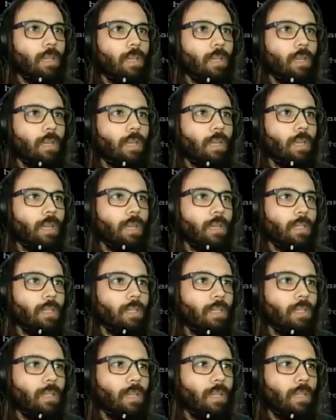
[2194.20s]
I guess
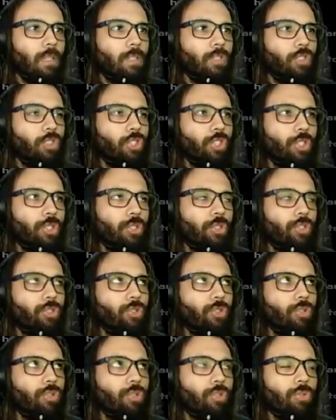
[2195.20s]
it's
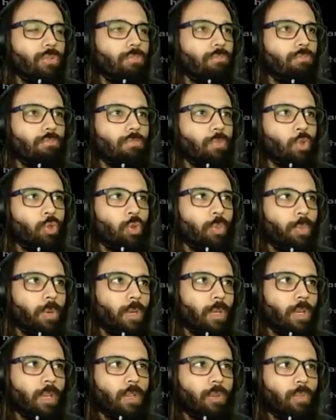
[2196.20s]
just Super
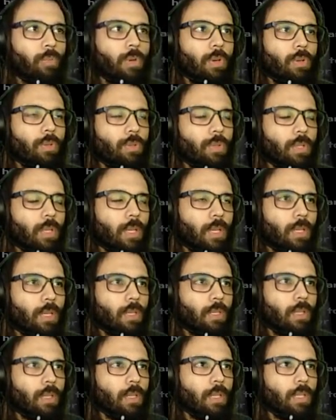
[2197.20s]
Geek Bros like
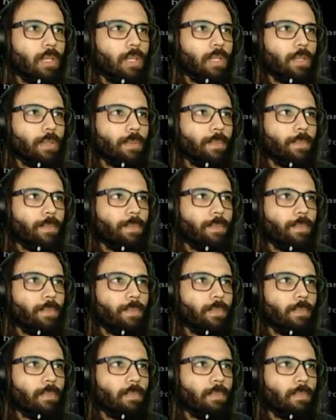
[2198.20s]
in the
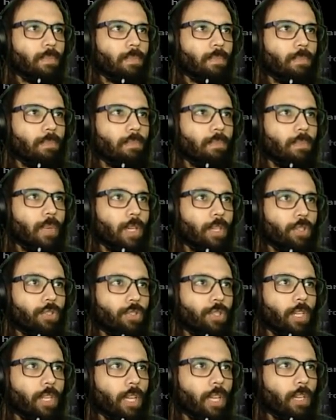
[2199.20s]
my
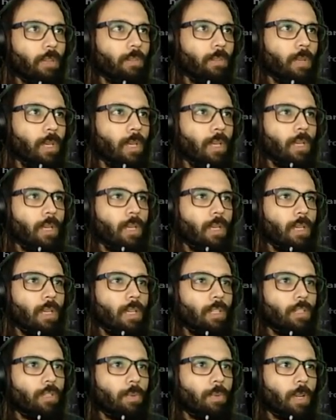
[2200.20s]
username.
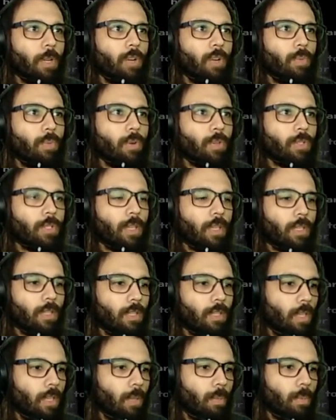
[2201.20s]
Super Geek Bros like the
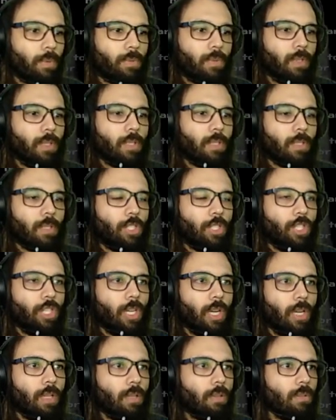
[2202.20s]
name of the
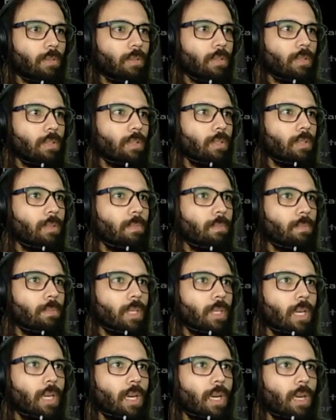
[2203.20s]
channel,
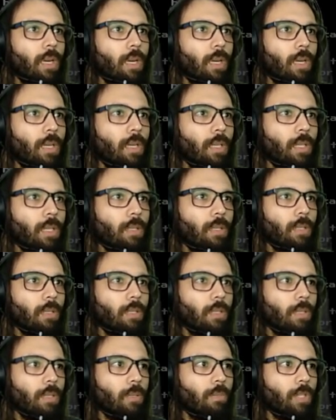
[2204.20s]
but I'm
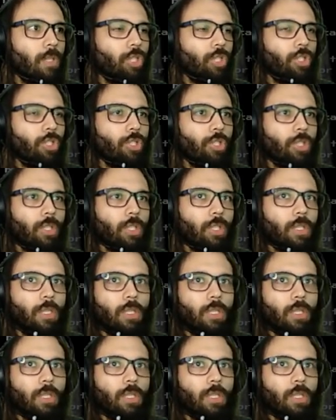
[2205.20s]
not sure.